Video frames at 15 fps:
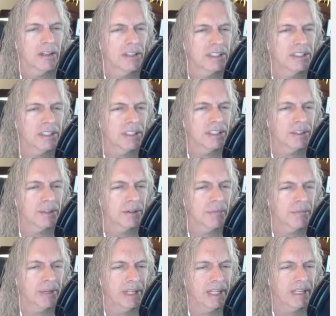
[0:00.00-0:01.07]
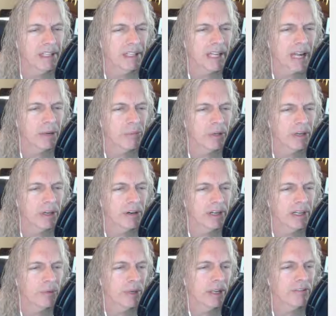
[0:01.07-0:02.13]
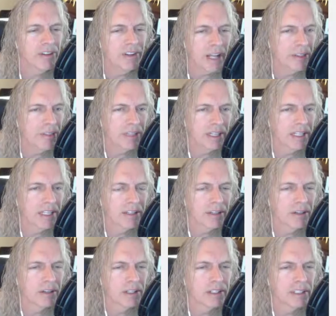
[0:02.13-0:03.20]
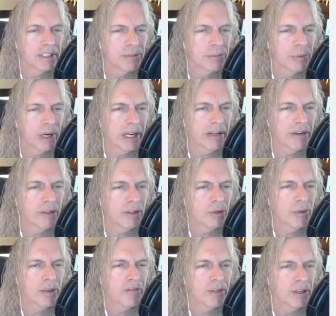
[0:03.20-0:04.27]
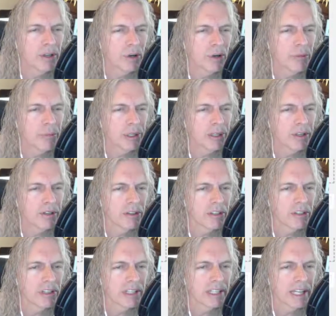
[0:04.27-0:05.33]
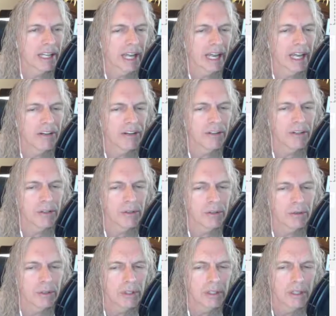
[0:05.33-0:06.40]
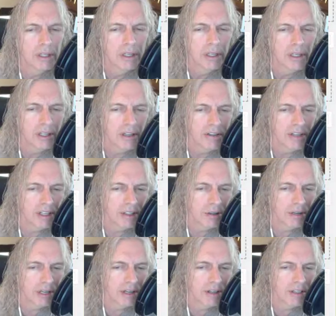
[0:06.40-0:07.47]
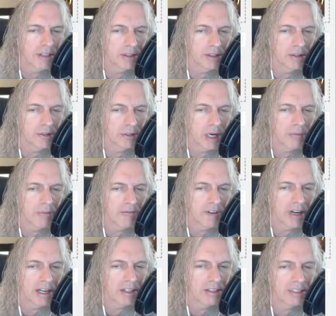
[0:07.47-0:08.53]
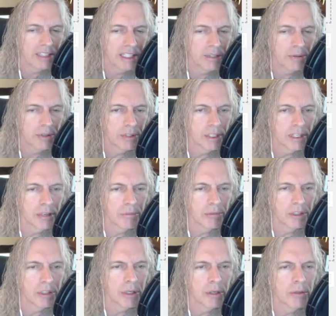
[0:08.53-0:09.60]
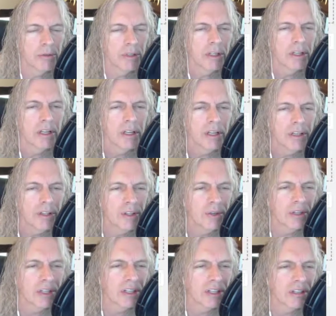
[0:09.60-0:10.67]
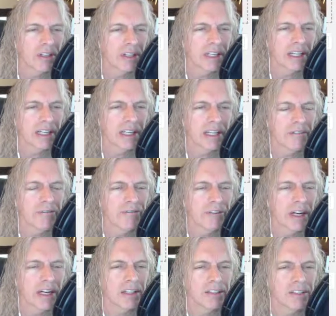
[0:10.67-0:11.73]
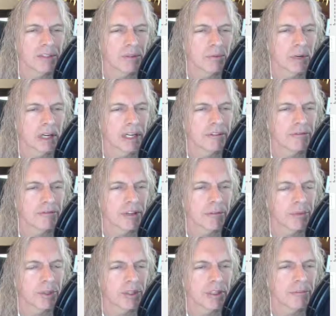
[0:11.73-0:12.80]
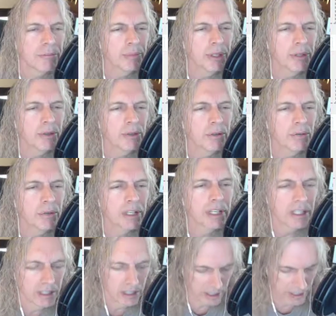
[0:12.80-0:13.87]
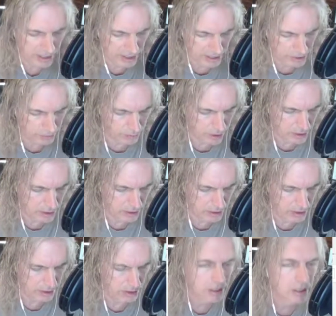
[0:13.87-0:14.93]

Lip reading: this is your media library, and we have nothing in there because it's brand new. But if you go up here and click Add New, then go down here and drop files anywhere to upload, you can click on any files you want from your computer. We're going to click this one.